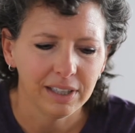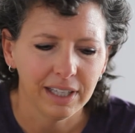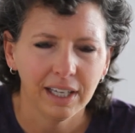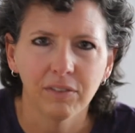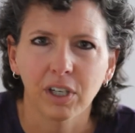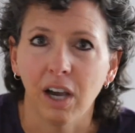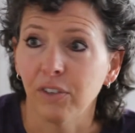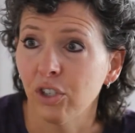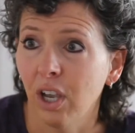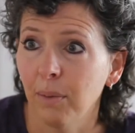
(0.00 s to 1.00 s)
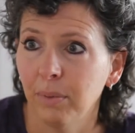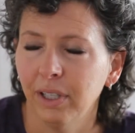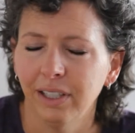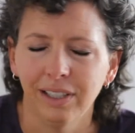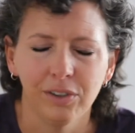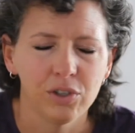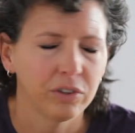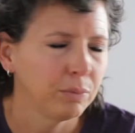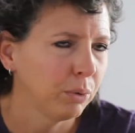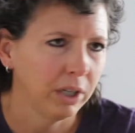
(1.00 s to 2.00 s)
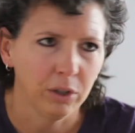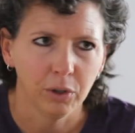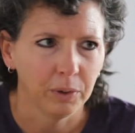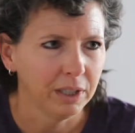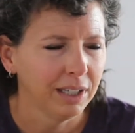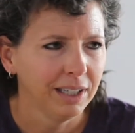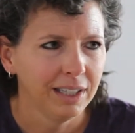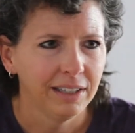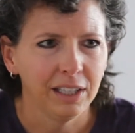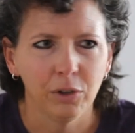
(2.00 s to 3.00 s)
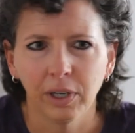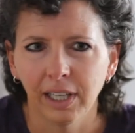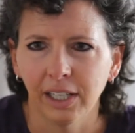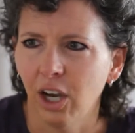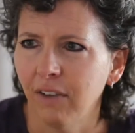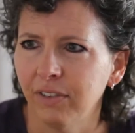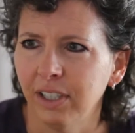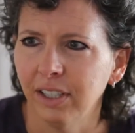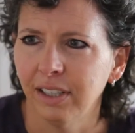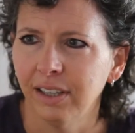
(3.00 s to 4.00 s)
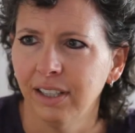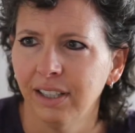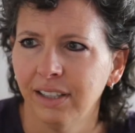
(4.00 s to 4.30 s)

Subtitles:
they have a coffee shop, and it's just brand new, and they know I like coffee, and